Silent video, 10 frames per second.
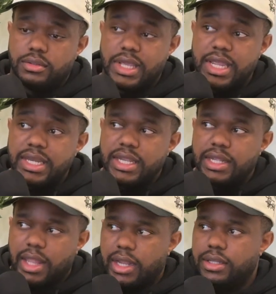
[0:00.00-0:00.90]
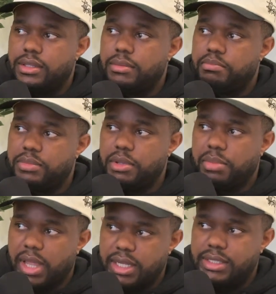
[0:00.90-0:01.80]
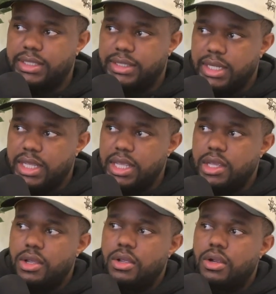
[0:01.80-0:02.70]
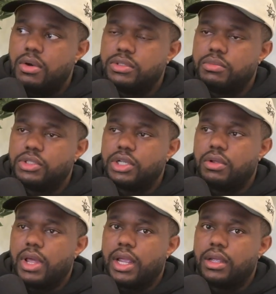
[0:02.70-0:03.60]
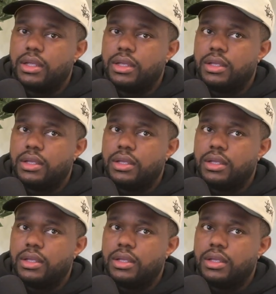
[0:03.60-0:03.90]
Indy, like the place, the city, or was it more so like